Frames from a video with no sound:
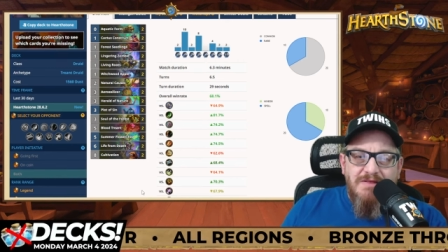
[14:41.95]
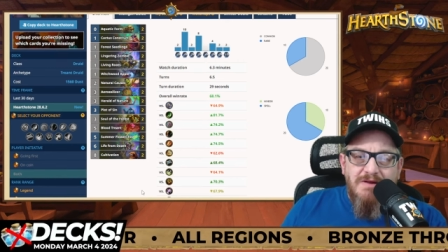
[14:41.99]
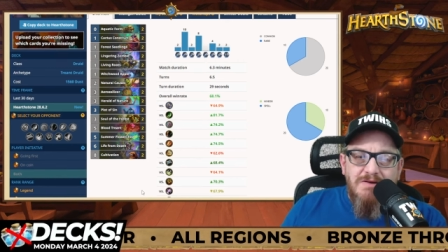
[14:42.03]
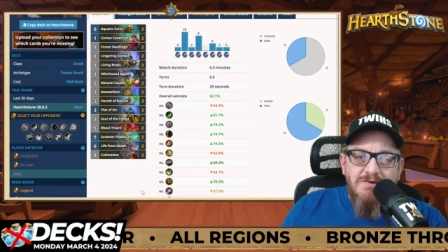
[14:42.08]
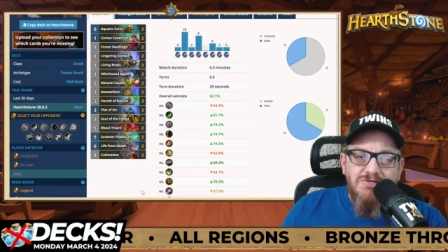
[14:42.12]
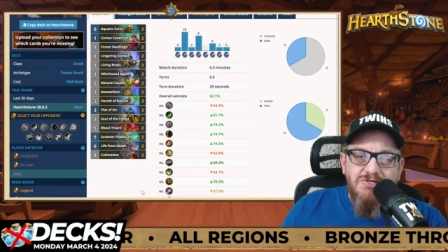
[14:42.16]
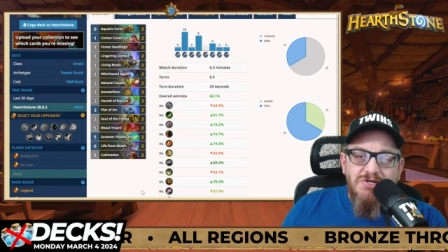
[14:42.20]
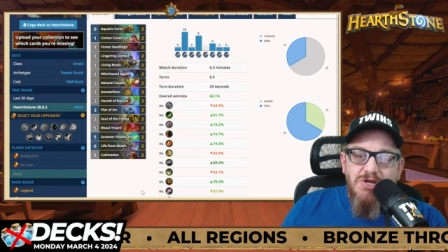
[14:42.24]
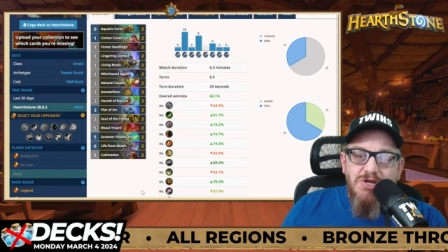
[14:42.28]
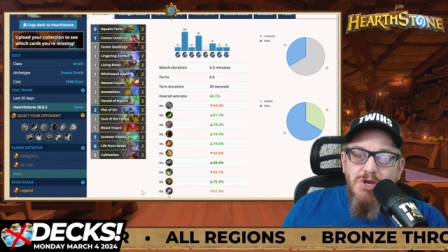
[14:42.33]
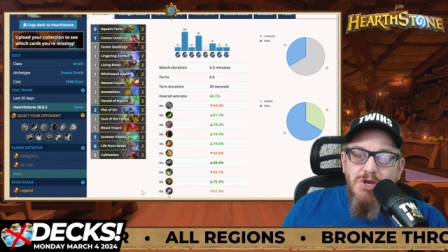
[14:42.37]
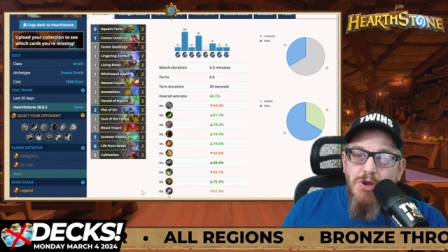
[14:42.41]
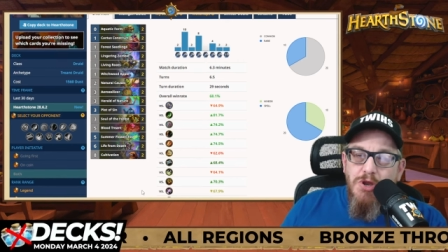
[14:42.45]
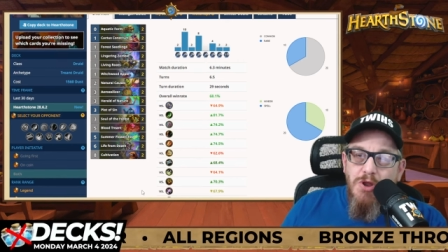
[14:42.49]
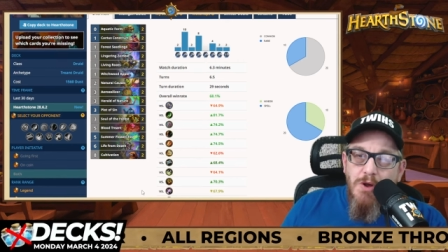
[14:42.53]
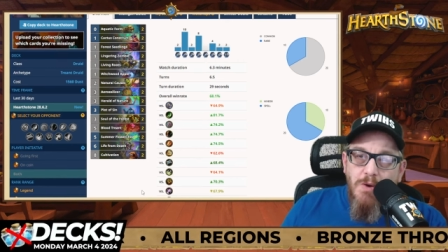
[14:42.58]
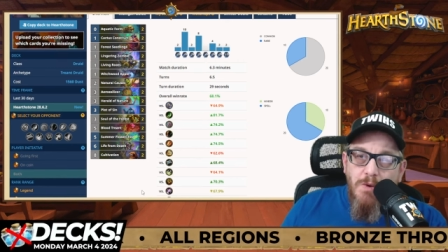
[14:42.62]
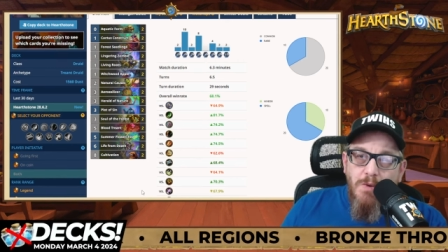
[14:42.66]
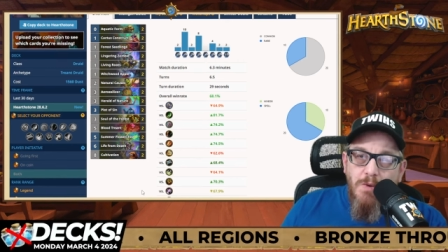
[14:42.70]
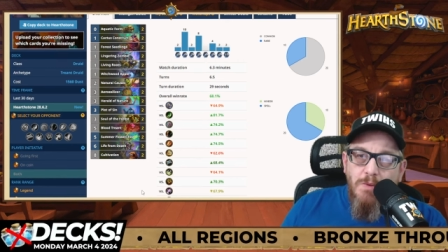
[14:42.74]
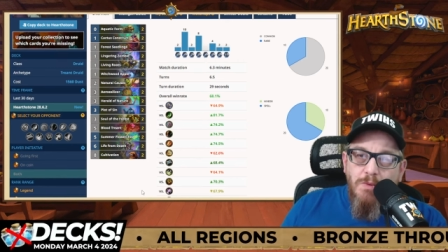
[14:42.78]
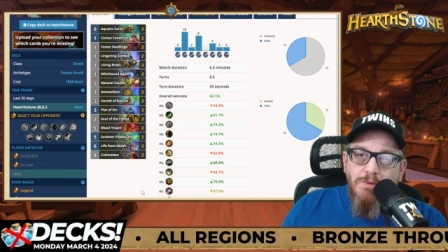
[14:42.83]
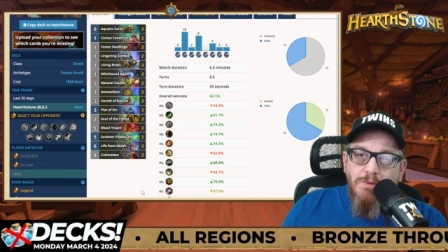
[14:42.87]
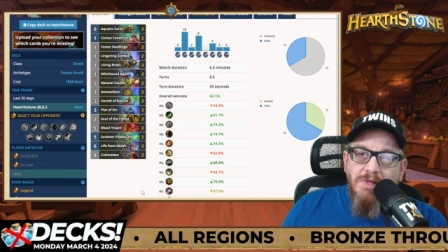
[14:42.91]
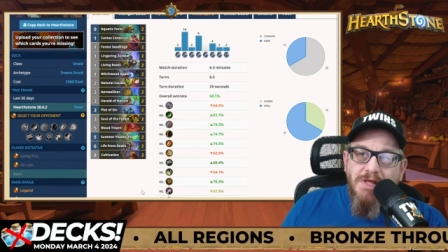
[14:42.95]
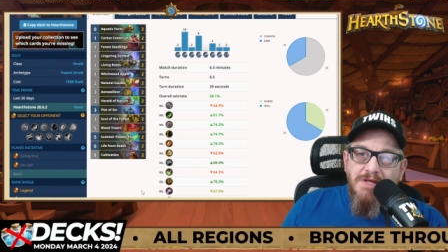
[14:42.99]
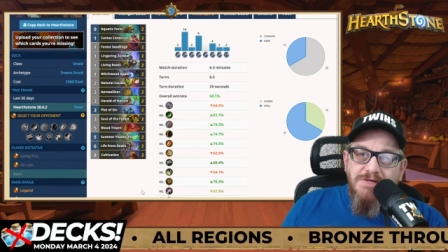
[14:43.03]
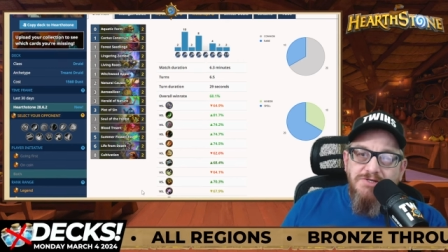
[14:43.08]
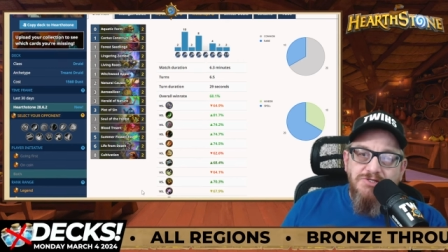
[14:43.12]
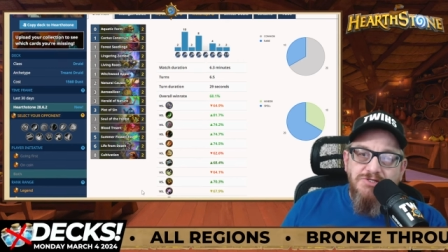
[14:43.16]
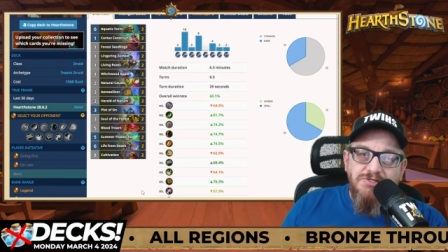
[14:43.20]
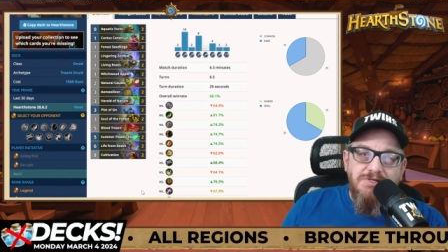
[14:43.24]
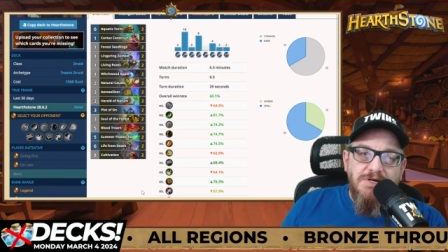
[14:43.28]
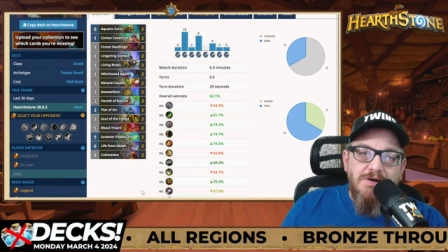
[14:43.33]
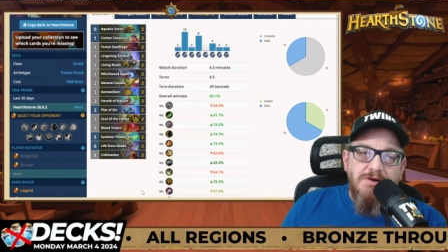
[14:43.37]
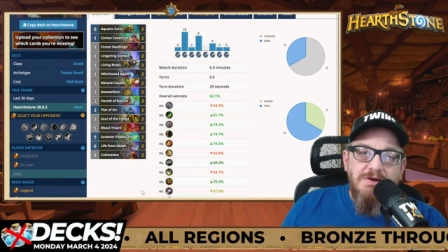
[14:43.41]
There's no
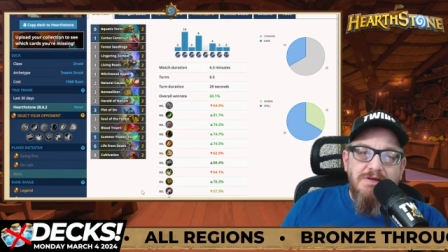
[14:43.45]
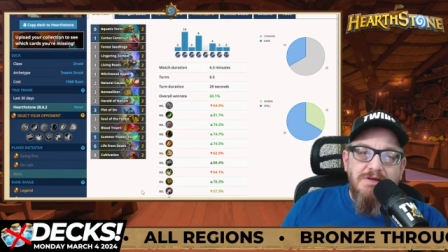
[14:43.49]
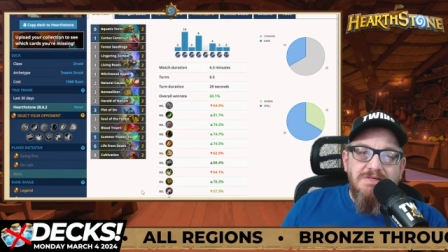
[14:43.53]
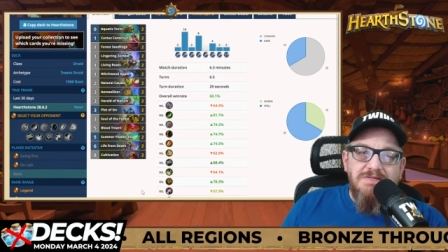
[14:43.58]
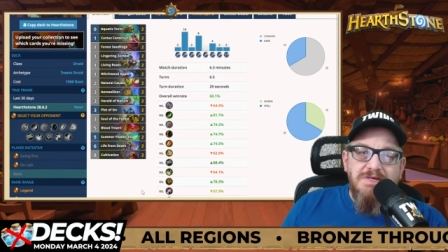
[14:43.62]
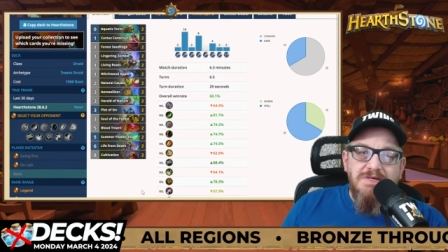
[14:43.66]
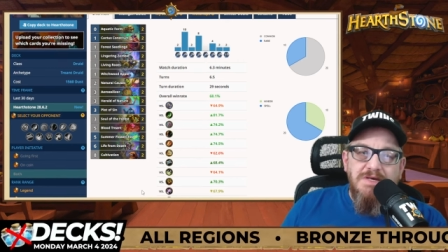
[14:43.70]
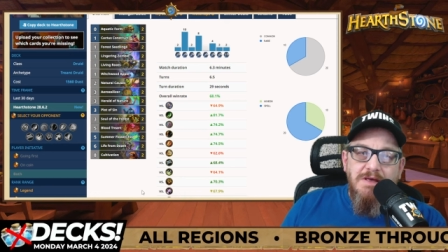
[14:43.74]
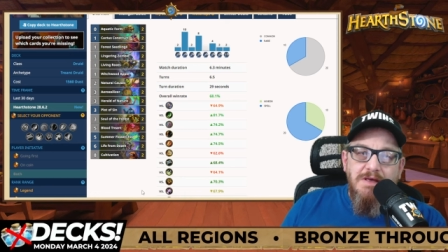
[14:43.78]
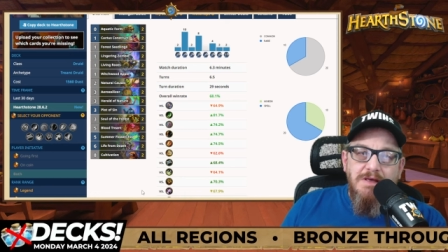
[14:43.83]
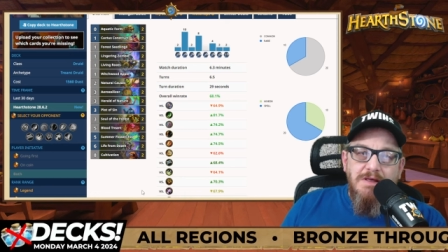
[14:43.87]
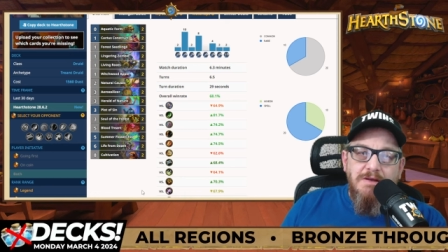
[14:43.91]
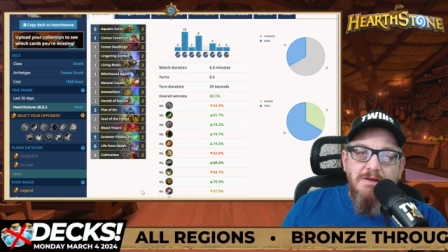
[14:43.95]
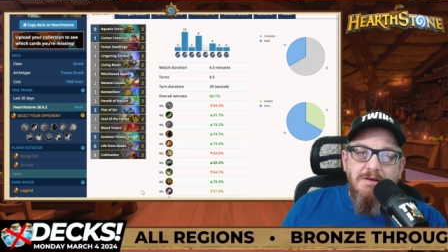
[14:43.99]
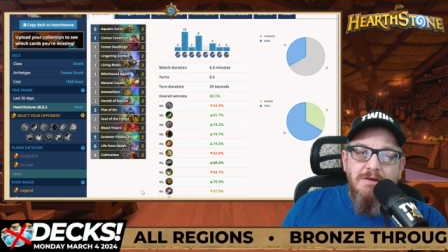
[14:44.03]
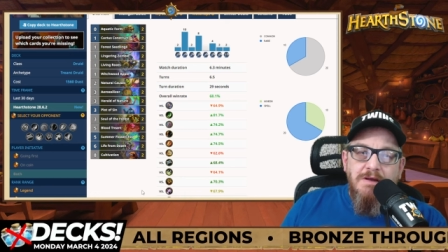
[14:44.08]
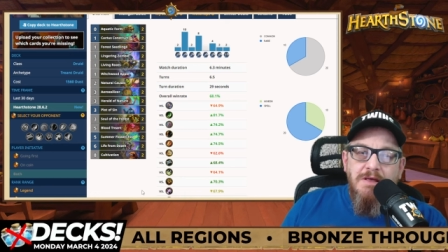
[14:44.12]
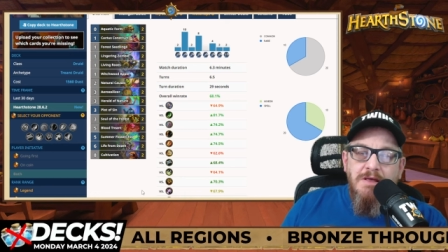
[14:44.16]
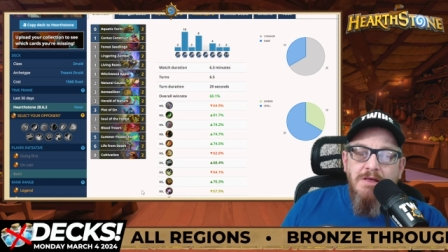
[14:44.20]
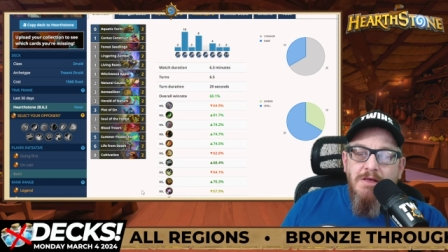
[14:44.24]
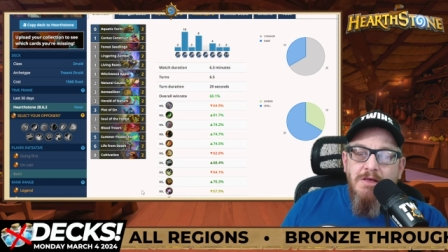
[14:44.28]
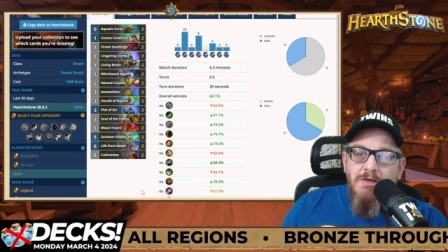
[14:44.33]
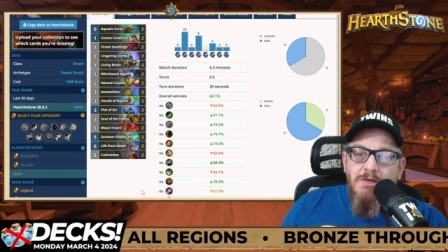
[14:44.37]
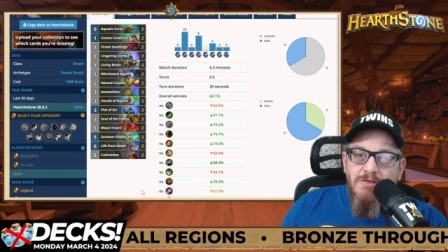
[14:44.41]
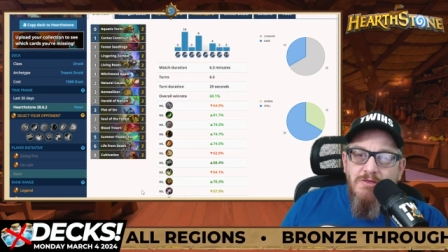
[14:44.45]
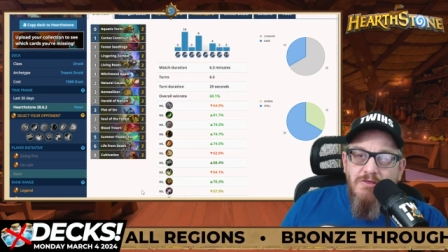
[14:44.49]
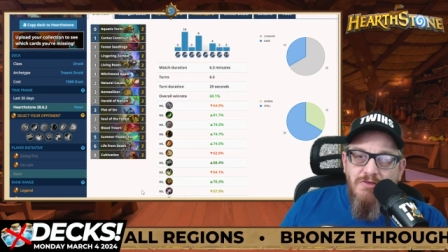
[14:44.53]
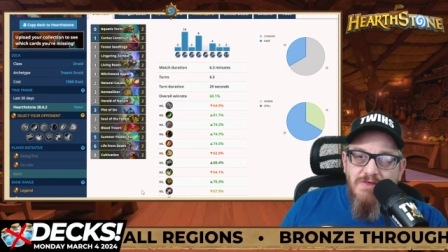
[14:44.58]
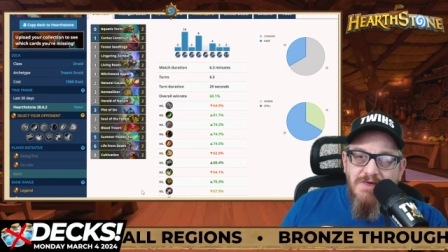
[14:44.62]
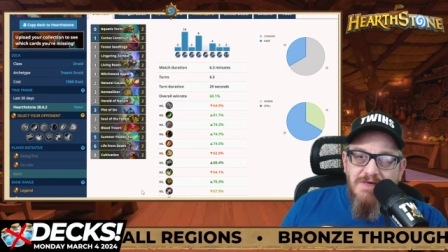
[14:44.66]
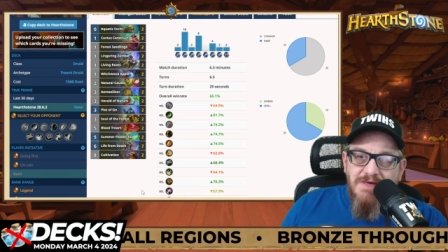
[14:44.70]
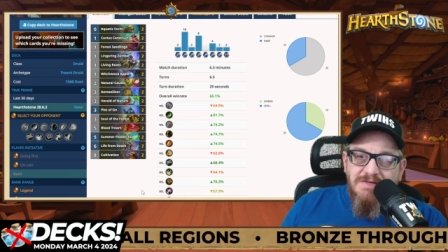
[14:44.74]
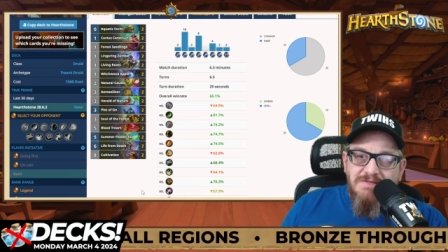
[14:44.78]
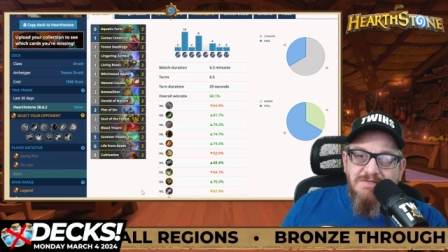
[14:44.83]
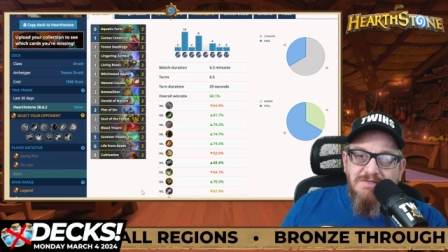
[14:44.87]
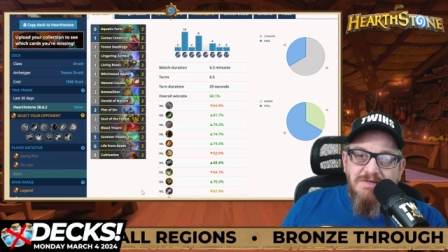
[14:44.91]
legendaries in
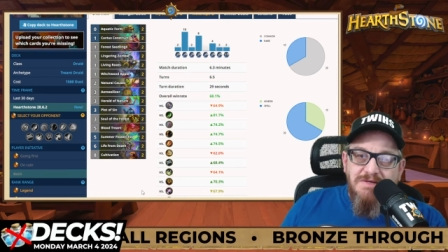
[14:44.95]
this